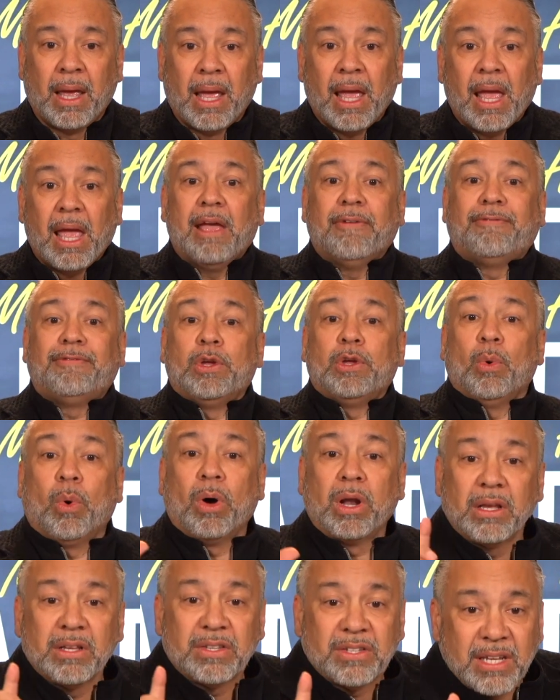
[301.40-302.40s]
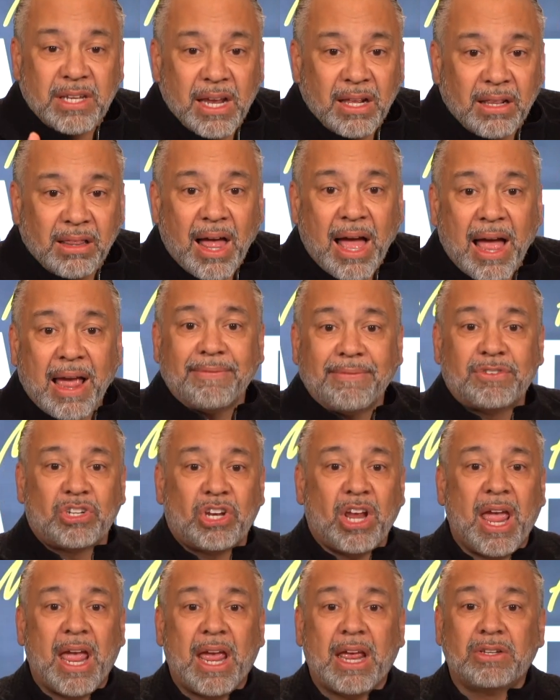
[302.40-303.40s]
If you want to see life
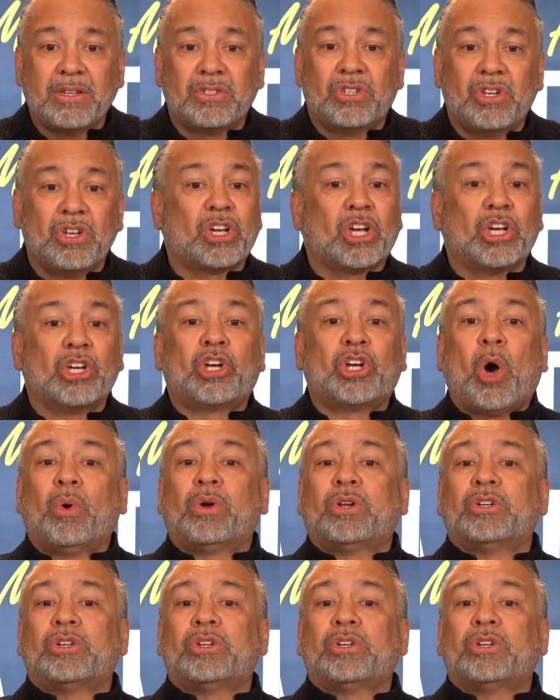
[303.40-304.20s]
change, you can go to